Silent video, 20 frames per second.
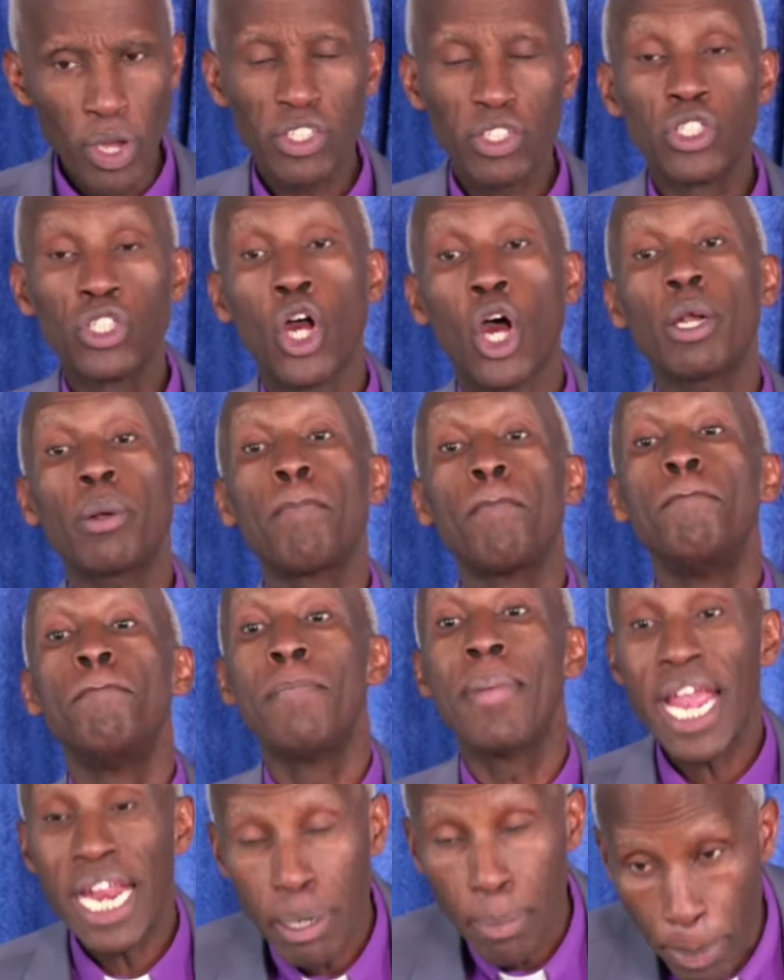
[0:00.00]
who is
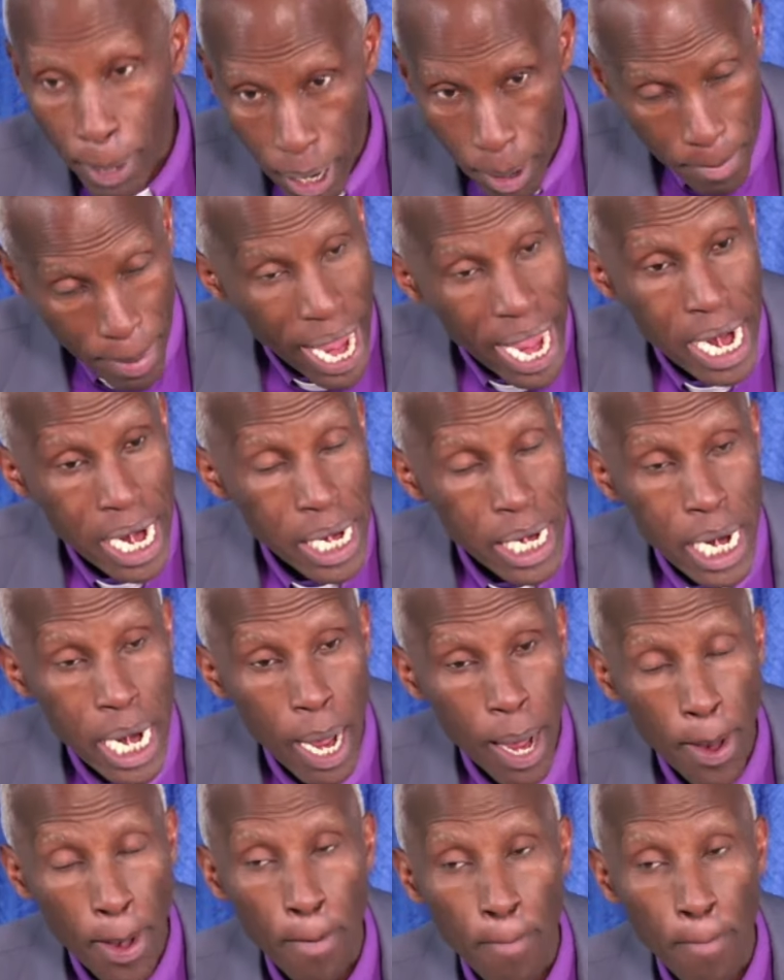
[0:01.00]
not made by man,